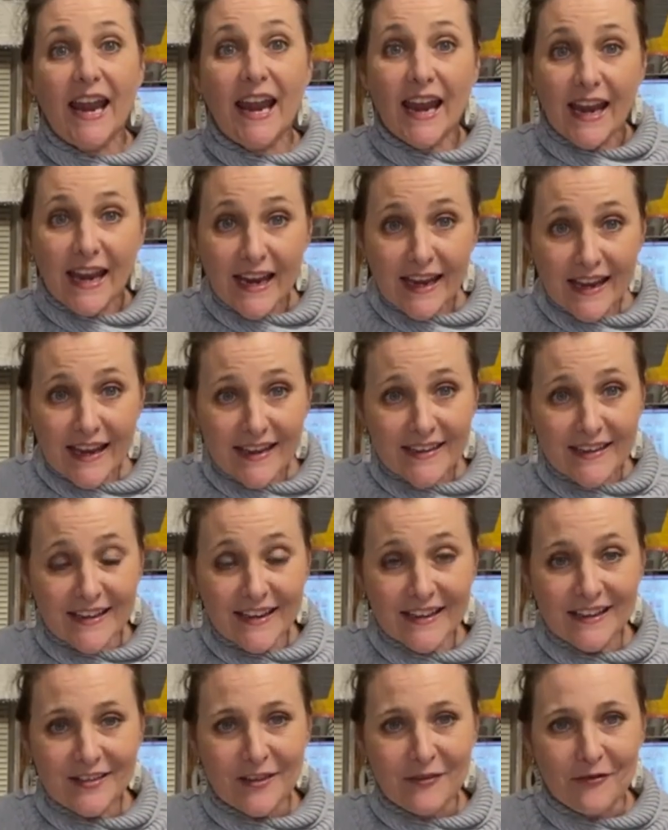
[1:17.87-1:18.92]
and
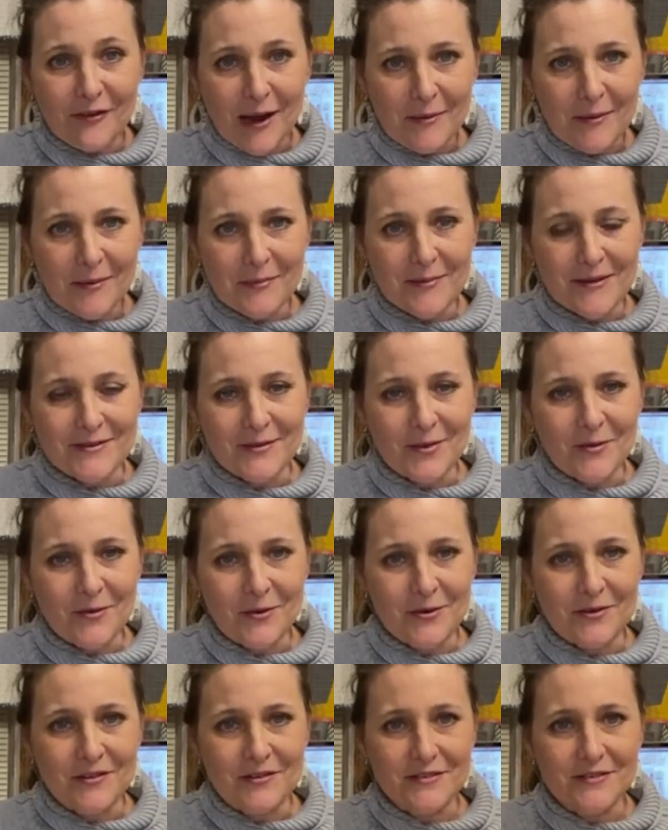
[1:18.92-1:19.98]
the fabric bundle
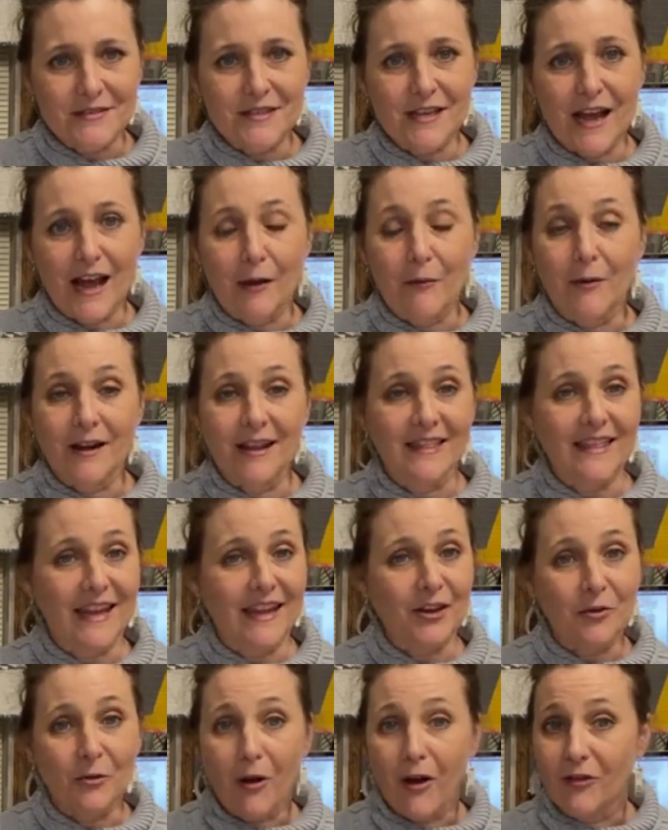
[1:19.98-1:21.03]
orders, I want to
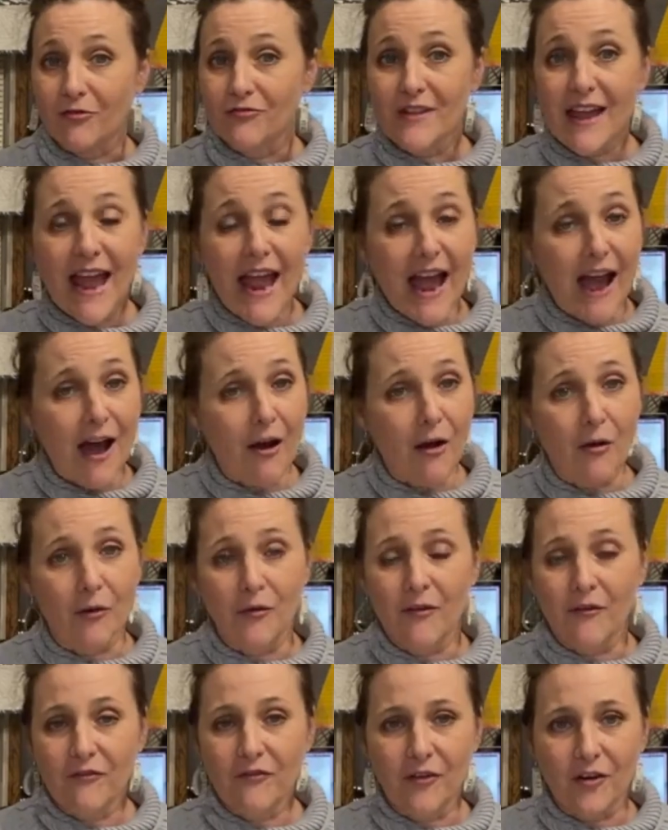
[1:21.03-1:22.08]
thank you all now
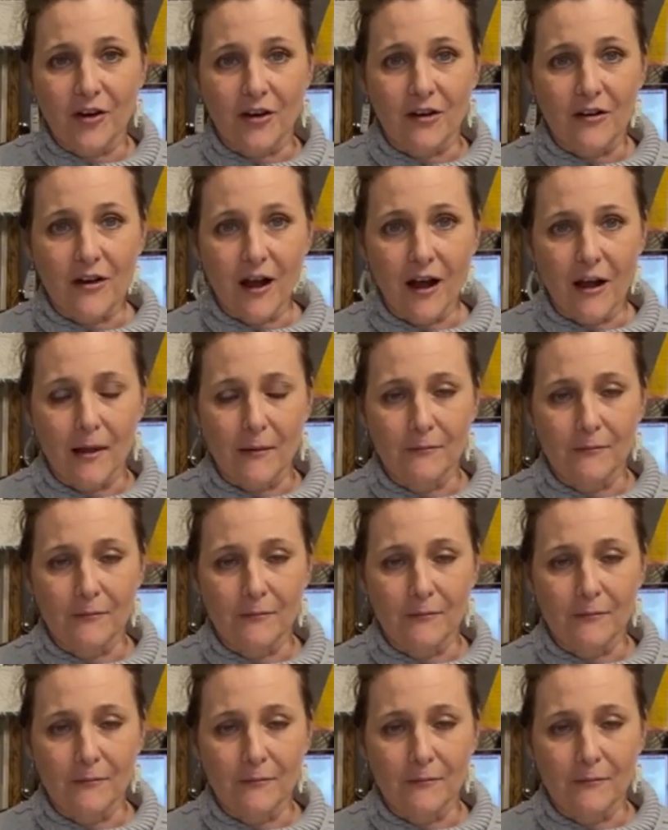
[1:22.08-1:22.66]
for